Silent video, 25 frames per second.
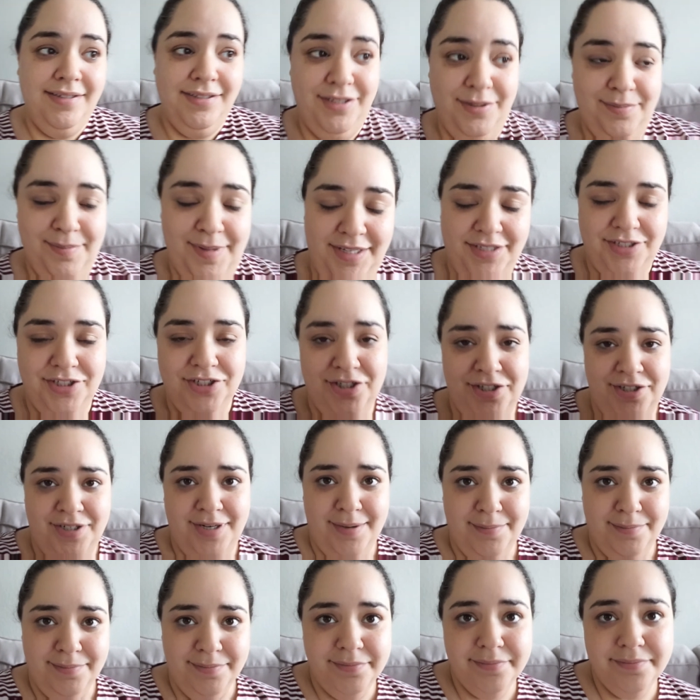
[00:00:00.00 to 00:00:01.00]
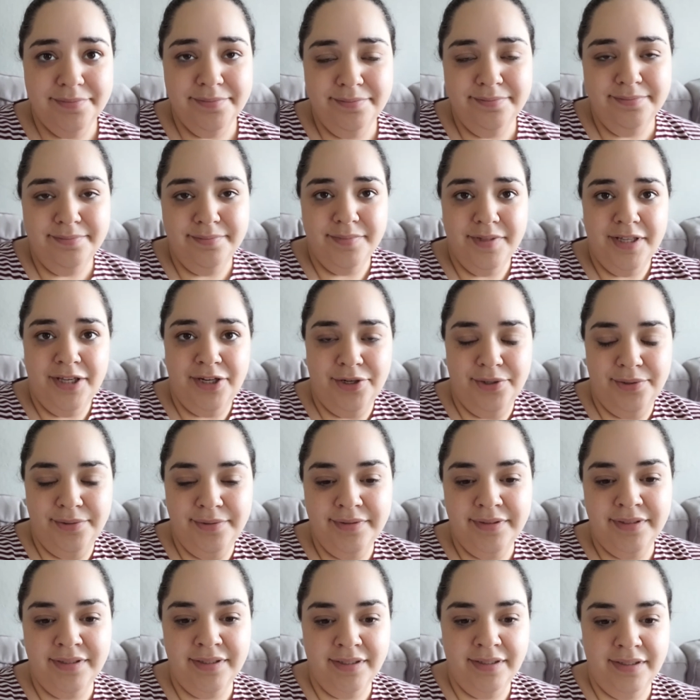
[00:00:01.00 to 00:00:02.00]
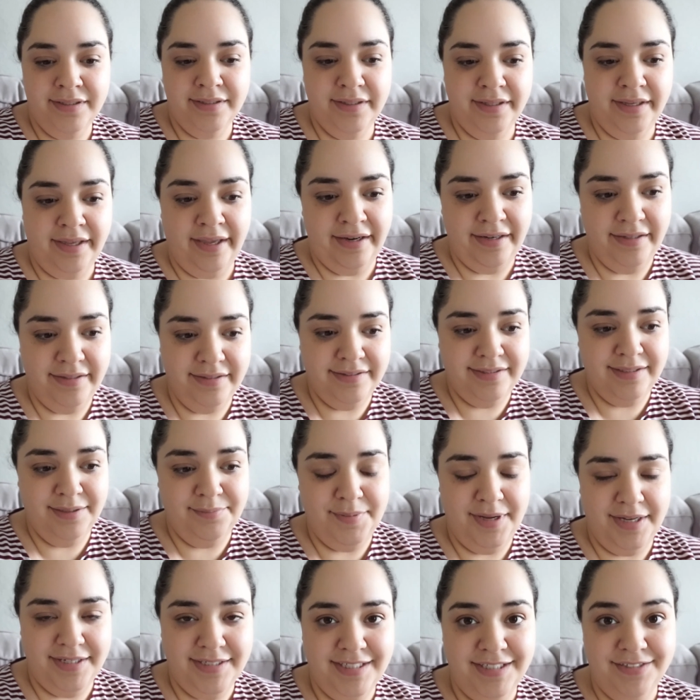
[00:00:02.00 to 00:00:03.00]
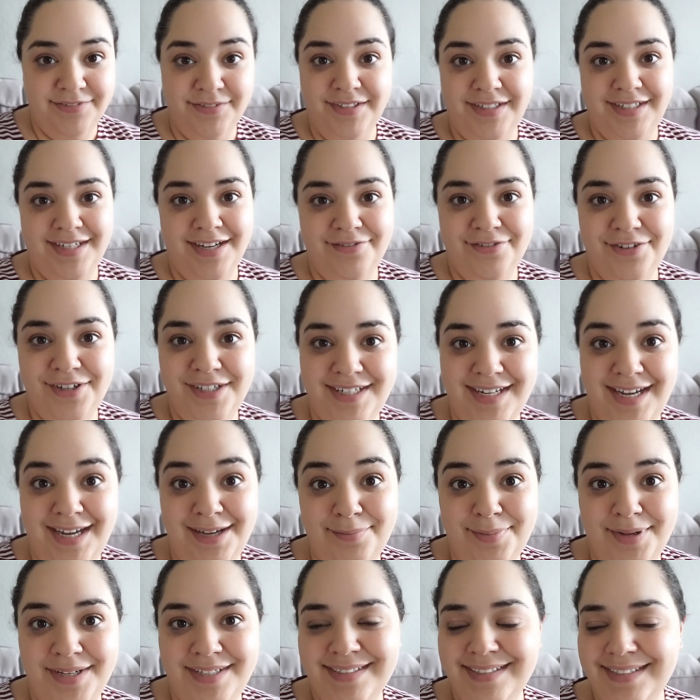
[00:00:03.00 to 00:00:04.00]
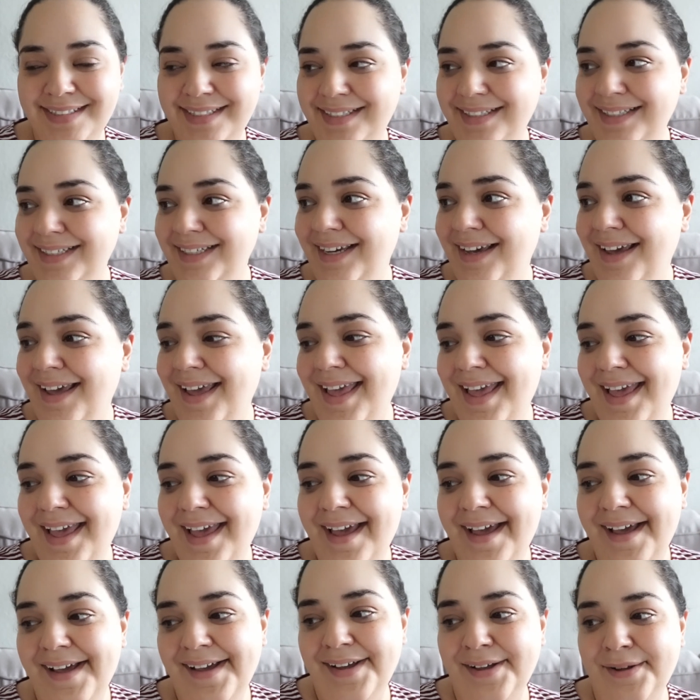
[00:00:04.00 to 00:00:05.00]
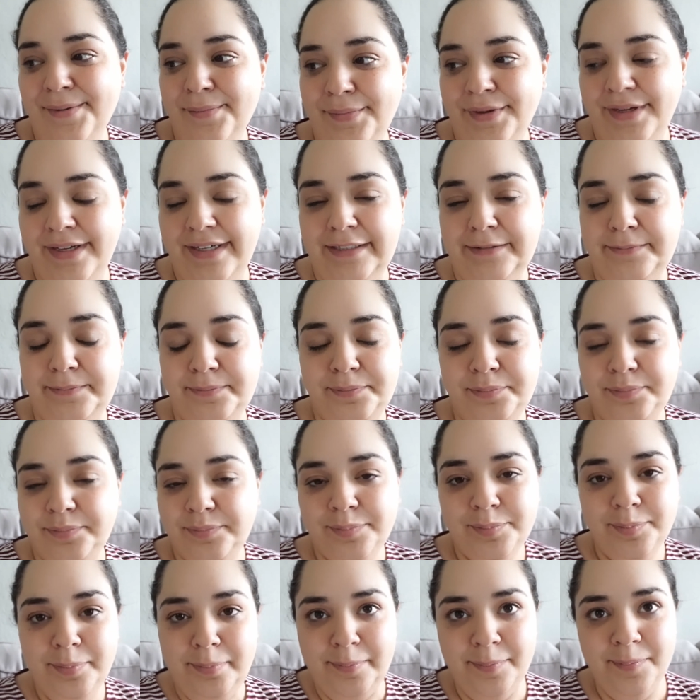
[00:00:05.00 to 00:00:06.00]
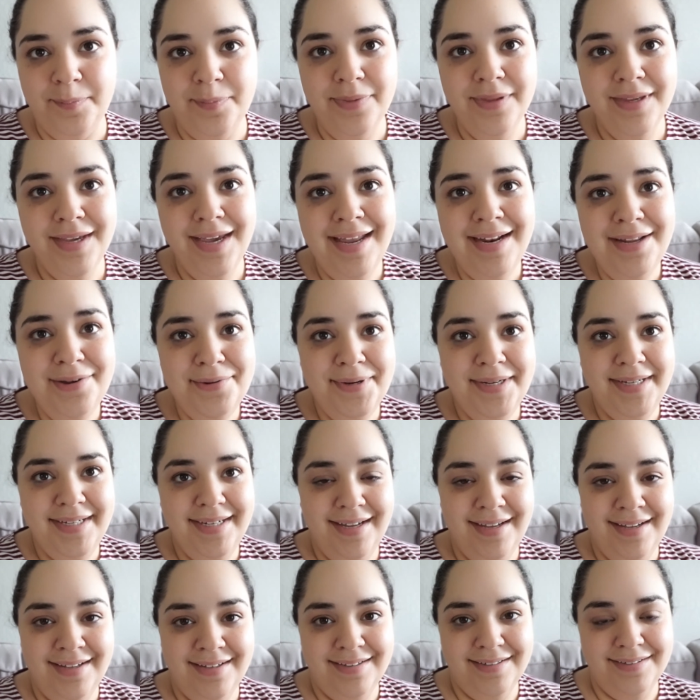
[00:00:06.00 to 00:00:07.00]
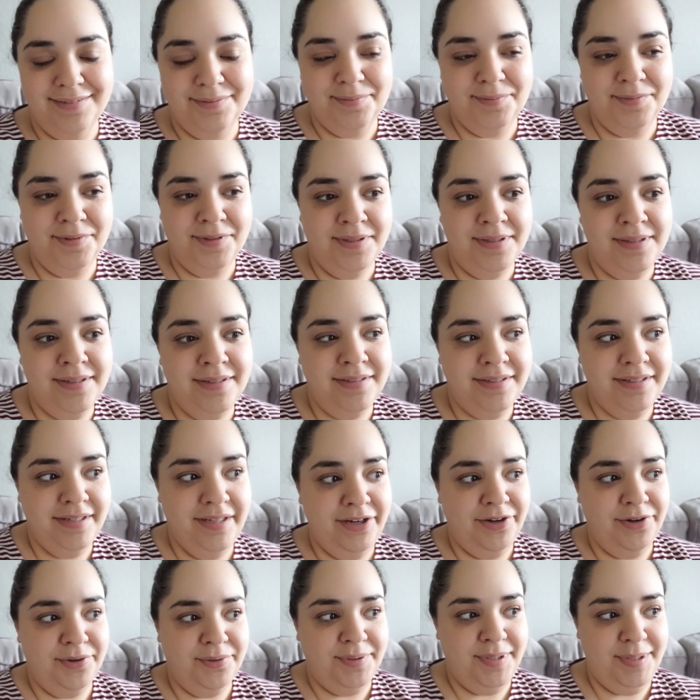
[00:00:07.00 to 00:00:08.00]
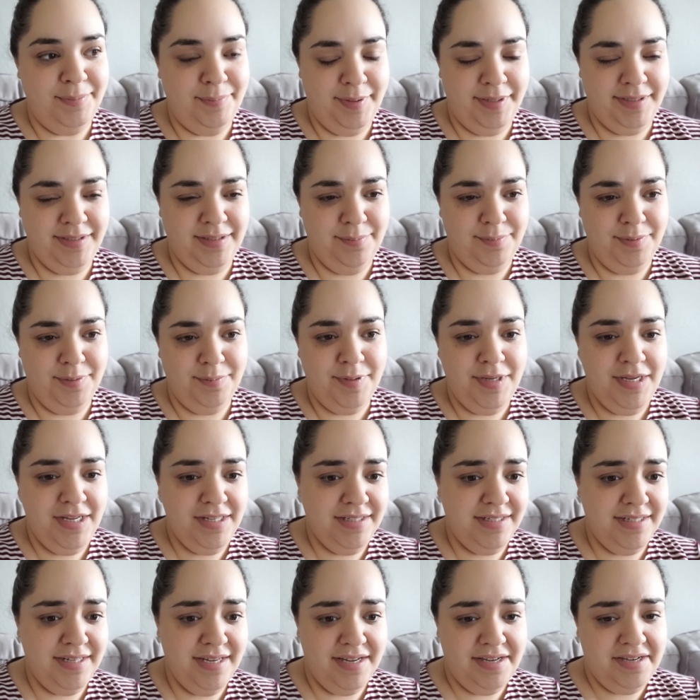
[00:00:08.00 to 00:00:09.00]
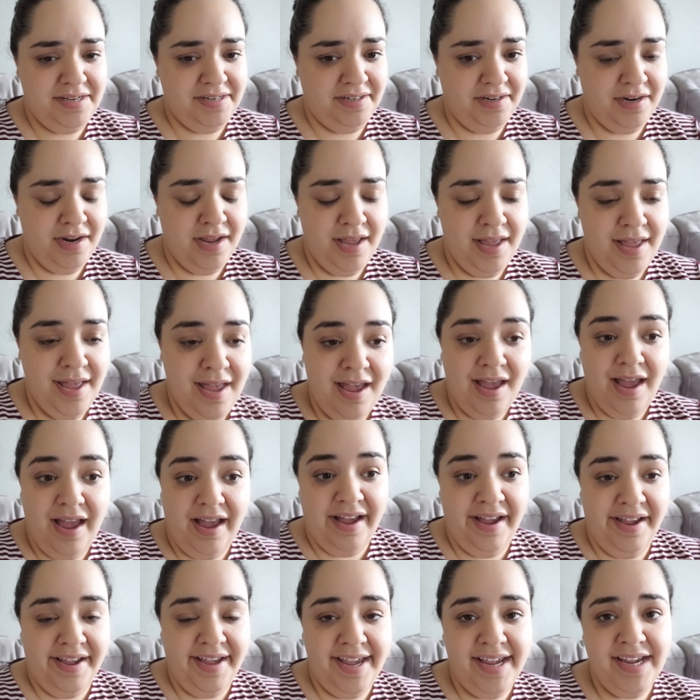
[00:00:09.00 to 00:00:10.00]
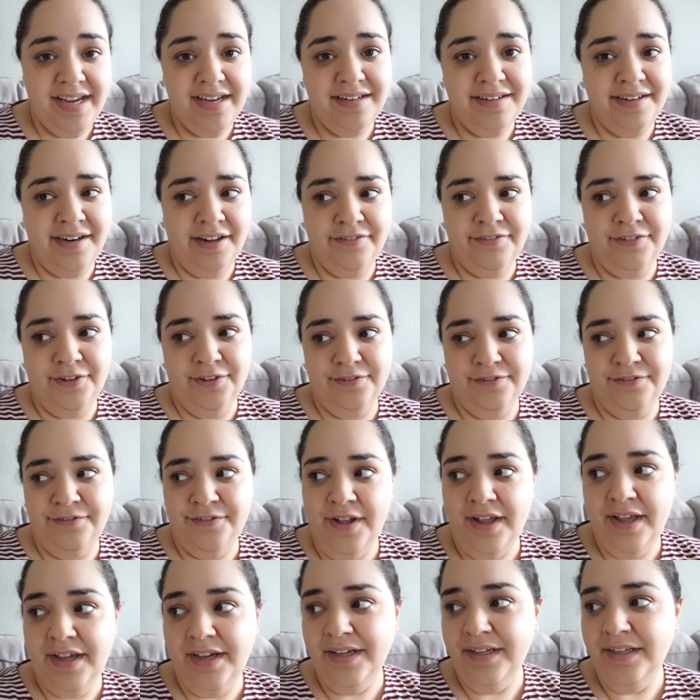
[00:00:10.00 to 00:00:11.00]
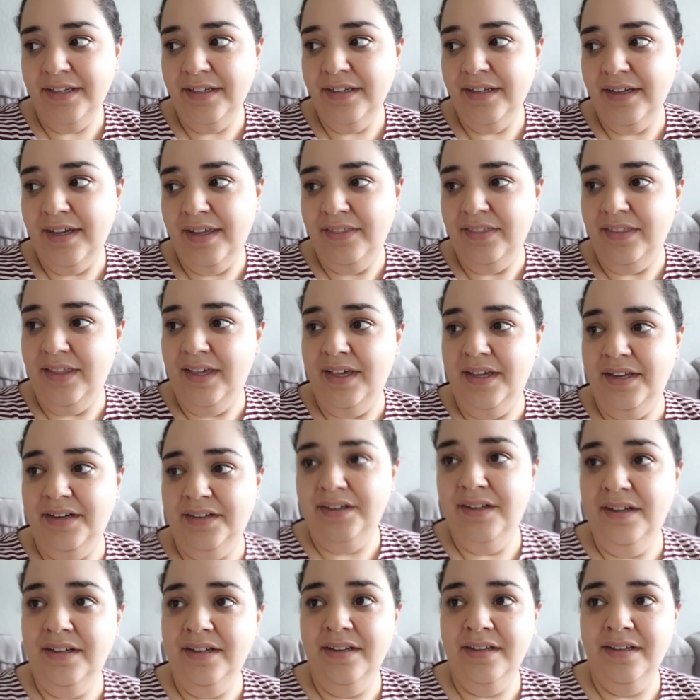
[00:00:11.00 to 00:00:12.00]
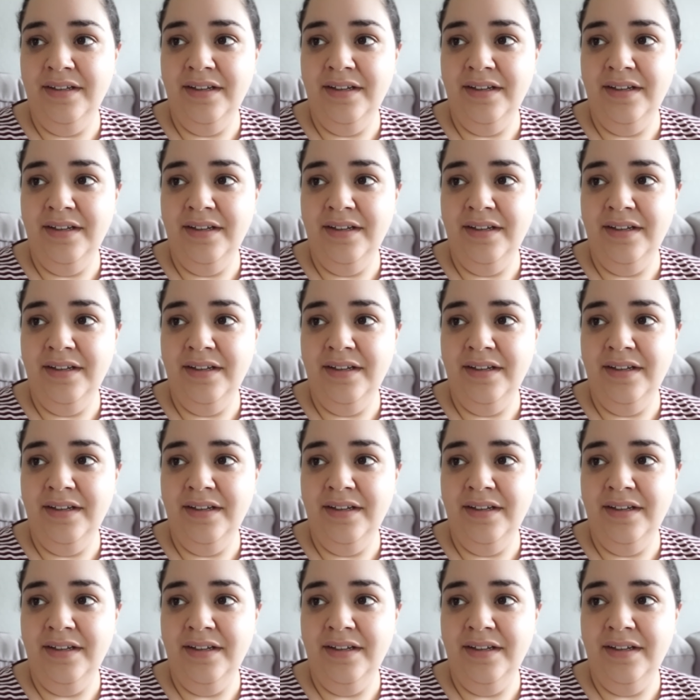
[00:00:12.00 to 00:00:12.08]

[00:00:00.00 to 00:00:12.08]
make sure I'm, you know, getting some activity every day, basically. But anyway, you know, he picked up the pizza and I ate and I felt fine, and then